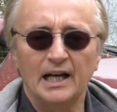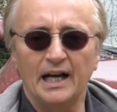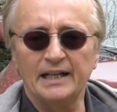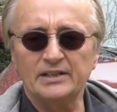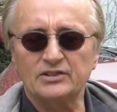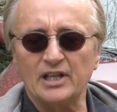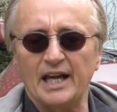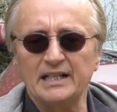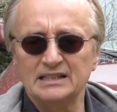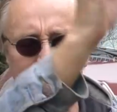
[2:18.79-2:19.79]
And he
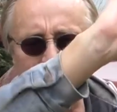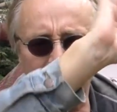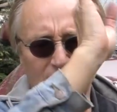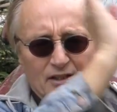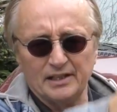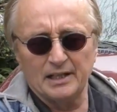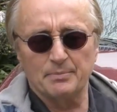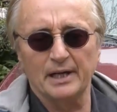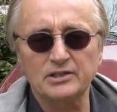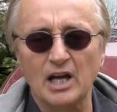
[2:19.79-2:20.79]
said, yeah, you don't need a
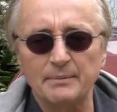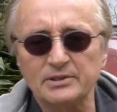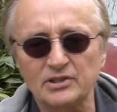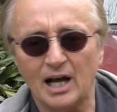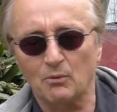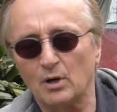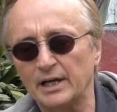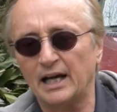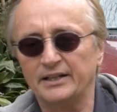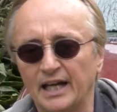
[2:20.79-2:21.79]
brake job. It's not worn
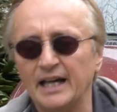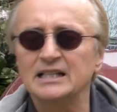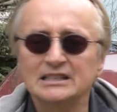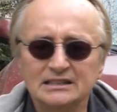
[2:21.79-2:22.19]
out yet.